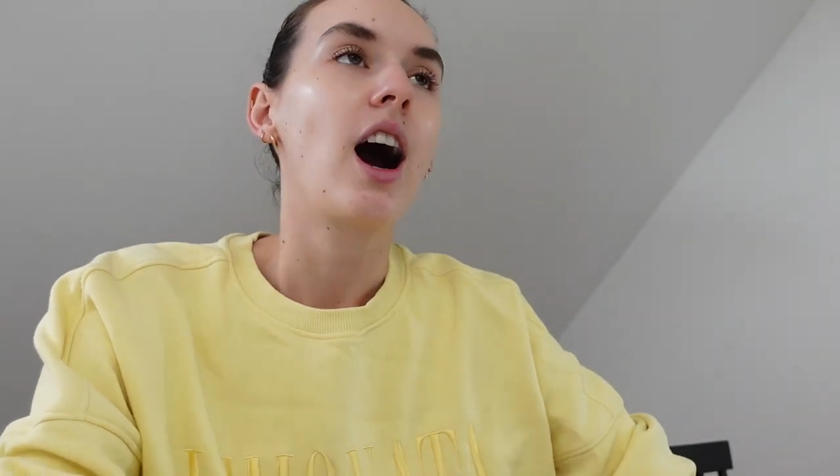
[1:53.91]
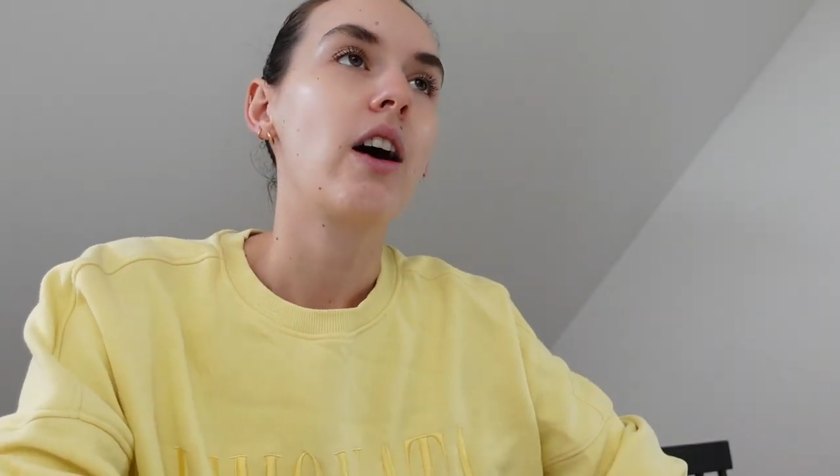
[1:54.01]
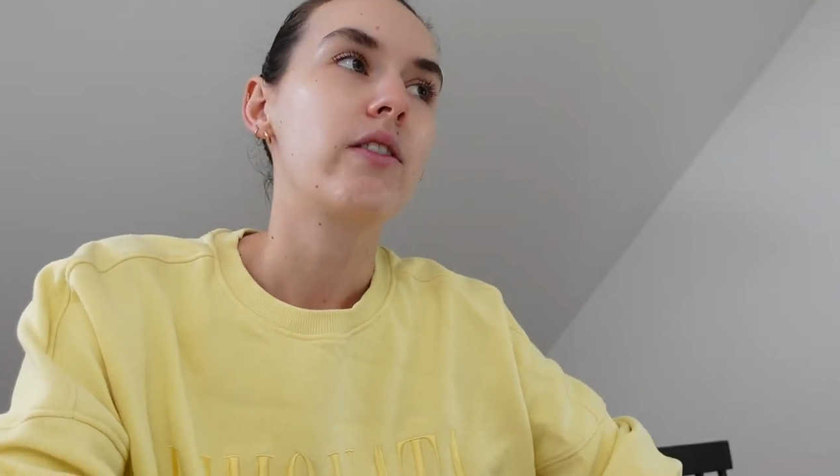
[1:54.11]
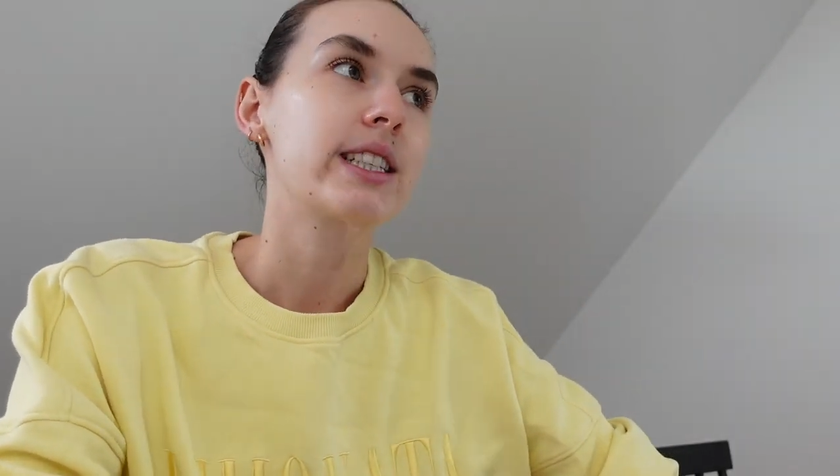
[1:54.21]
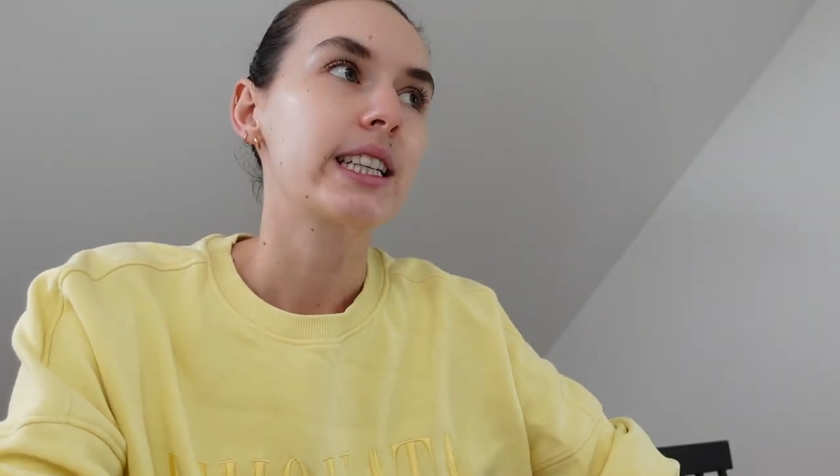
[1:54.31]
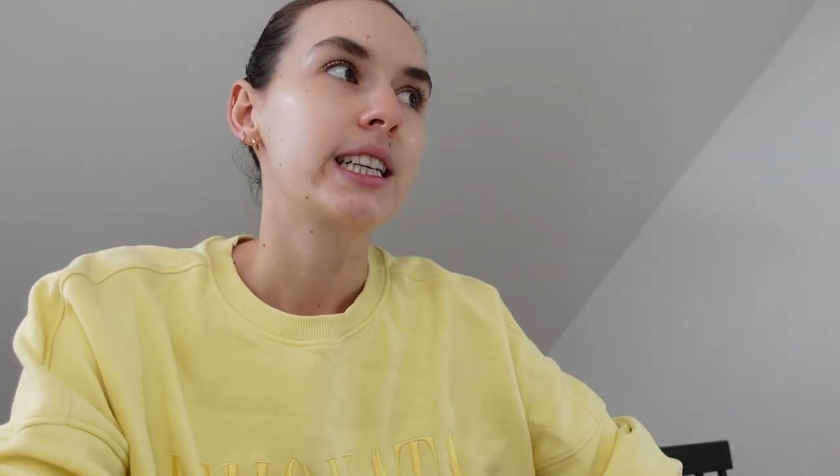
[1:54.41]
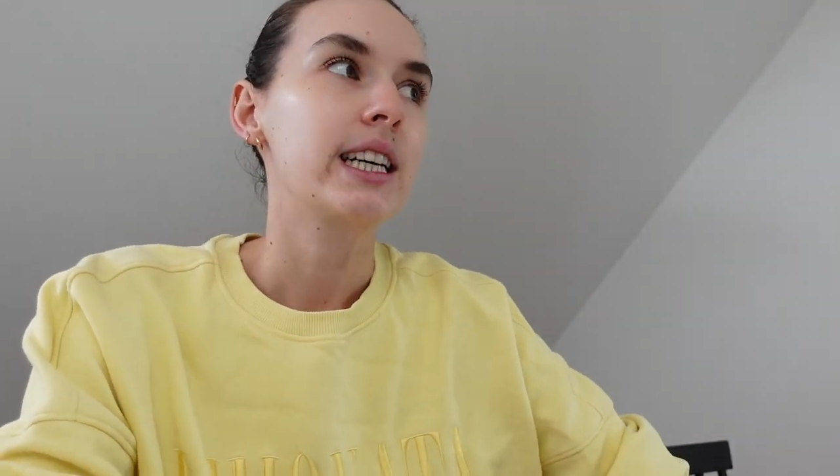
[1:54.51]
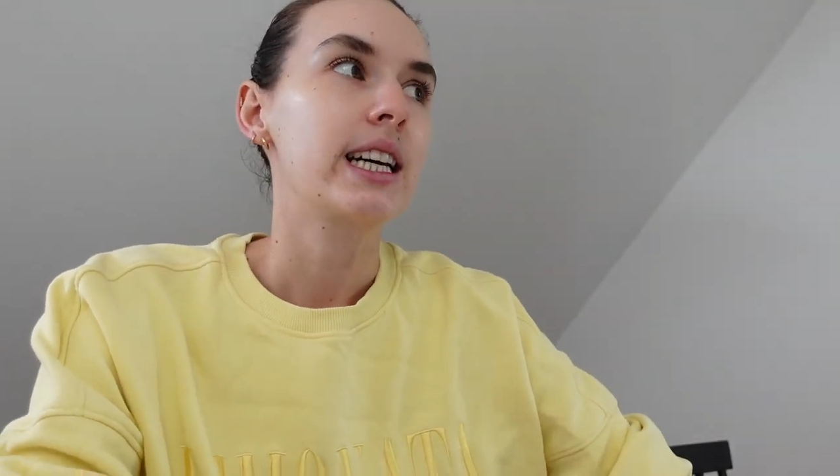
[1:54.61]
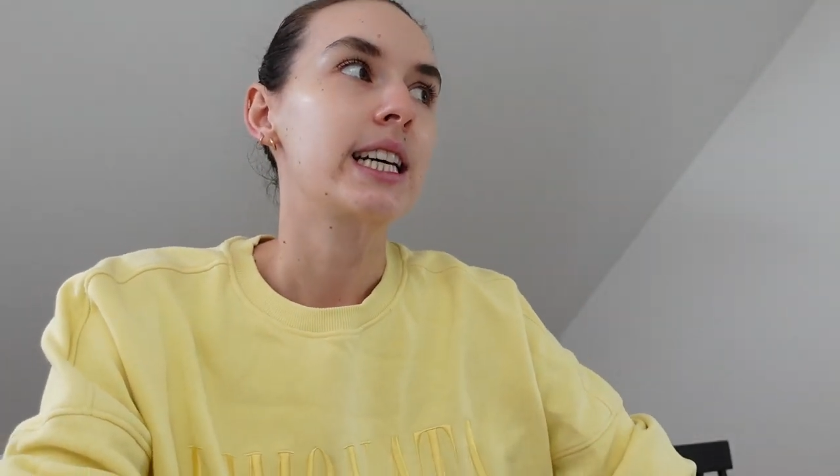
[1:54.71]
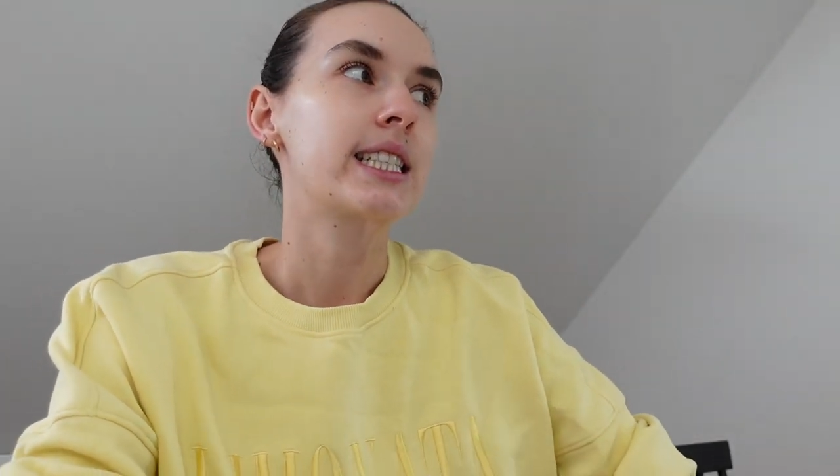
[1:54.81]

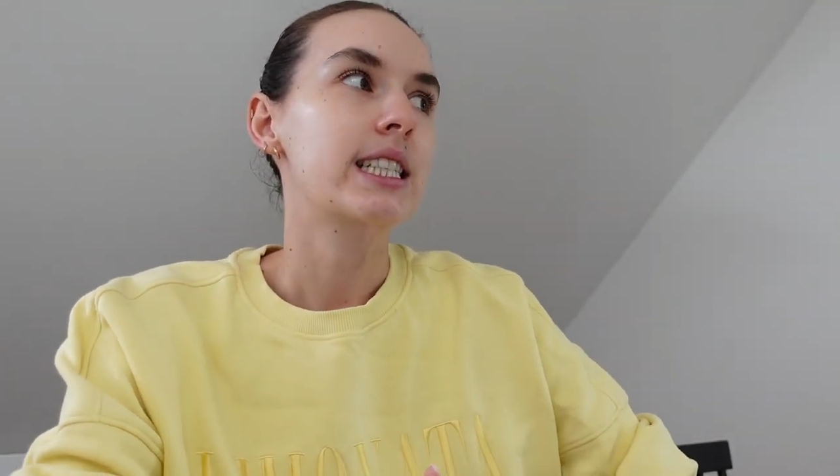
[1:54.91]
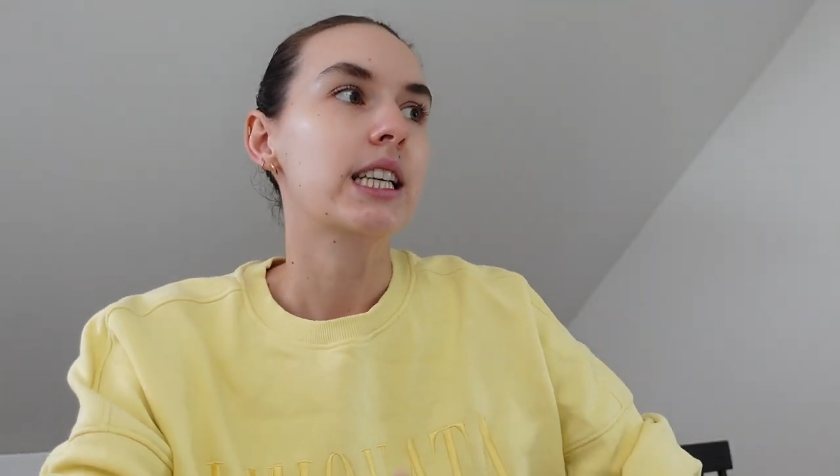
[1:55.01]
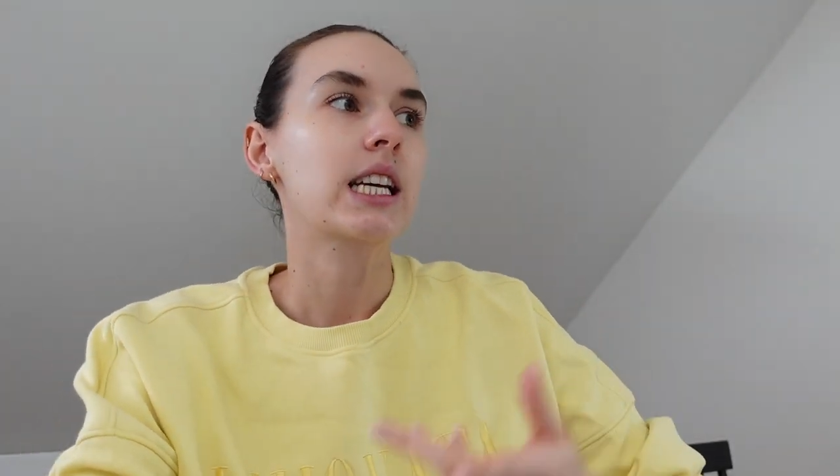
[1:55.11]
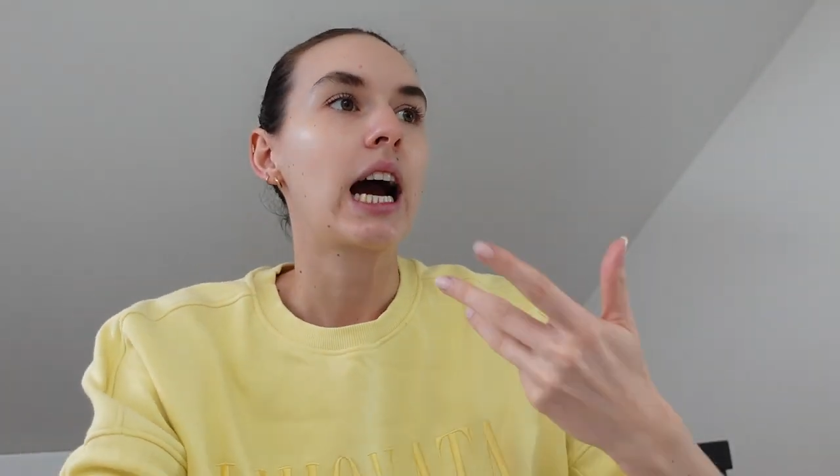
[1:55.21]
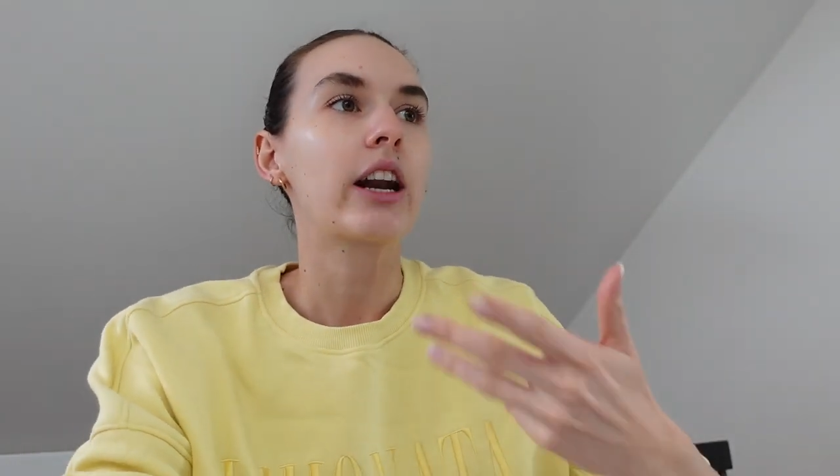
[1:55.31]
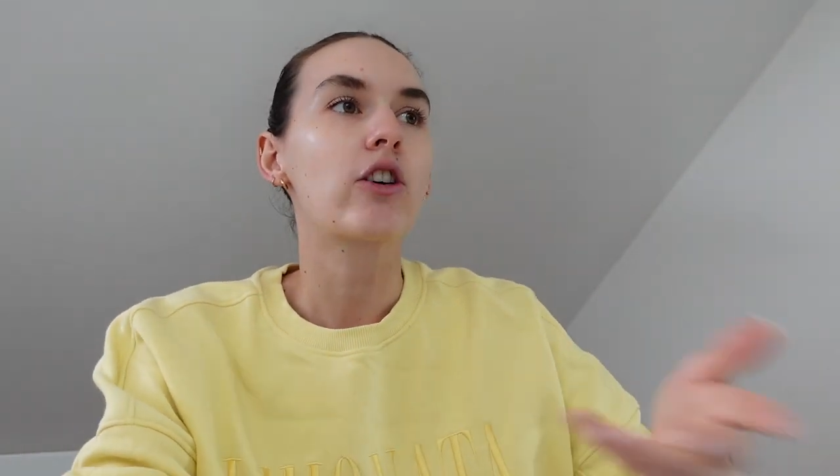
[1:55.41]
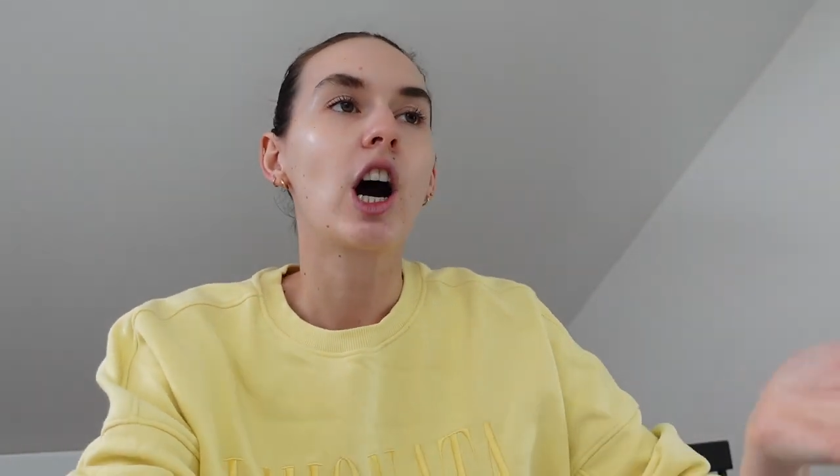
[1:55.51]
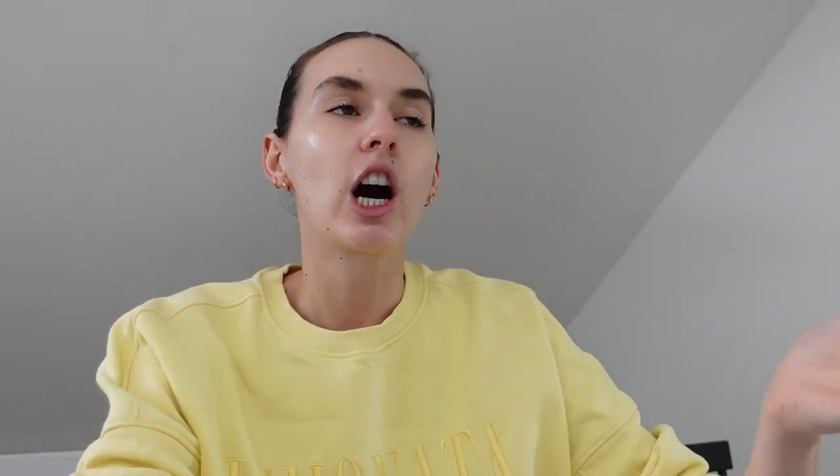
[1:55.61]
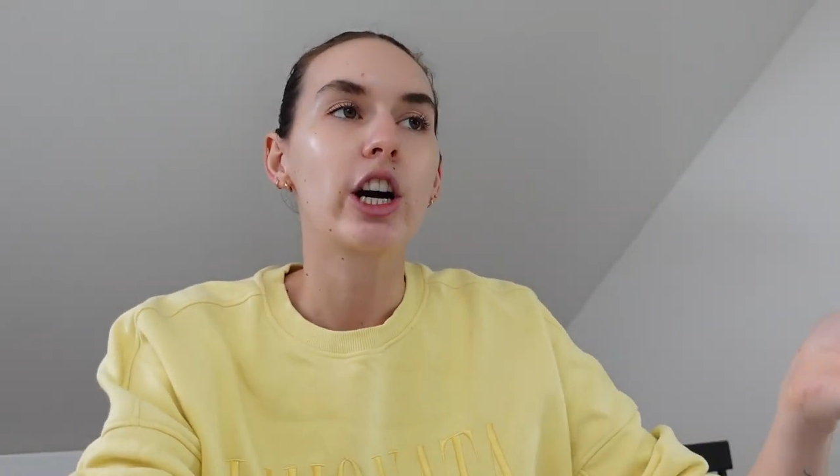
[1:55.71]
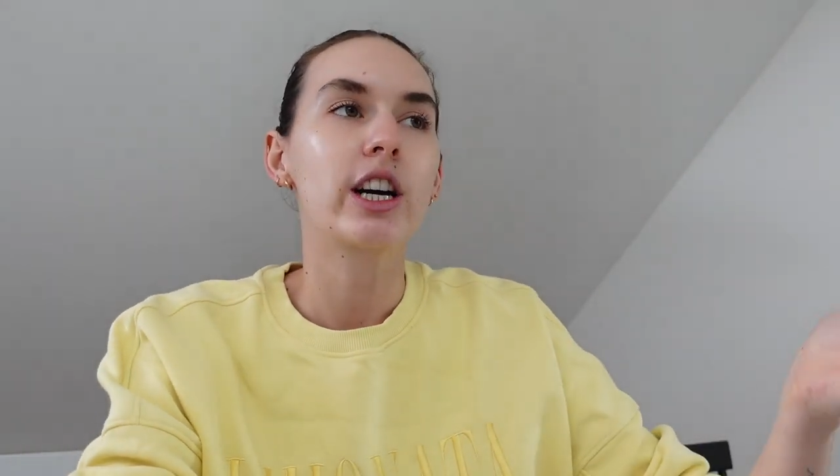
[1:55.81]
Obviously, it's kind of
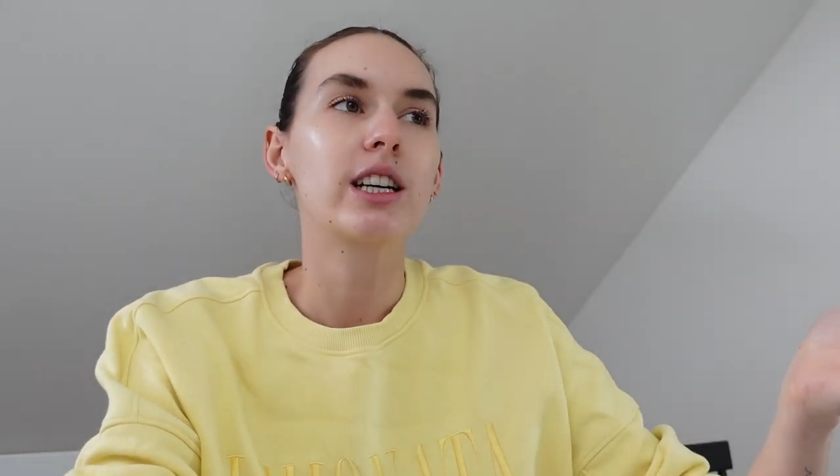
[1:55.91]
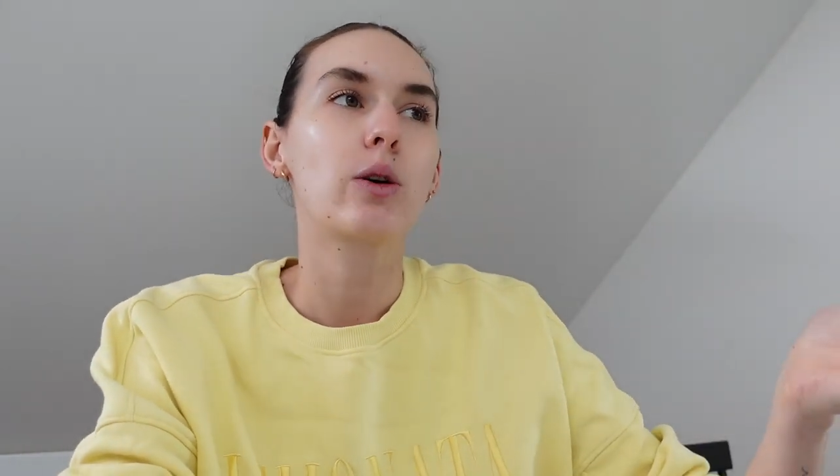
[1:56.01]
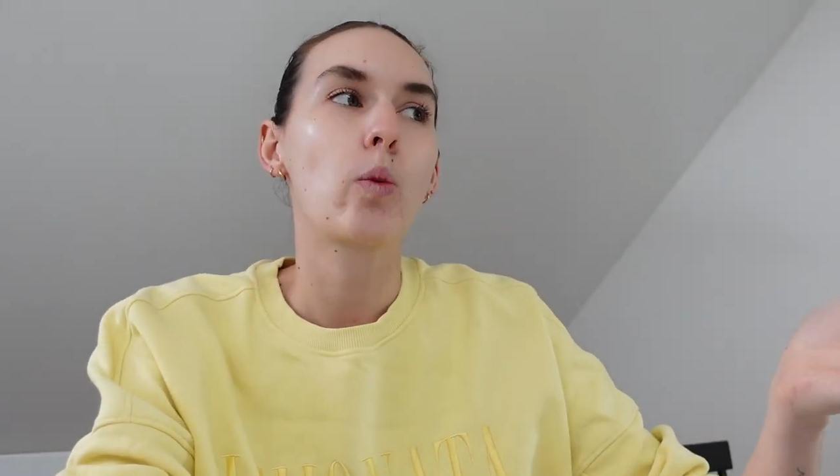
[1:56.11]
hard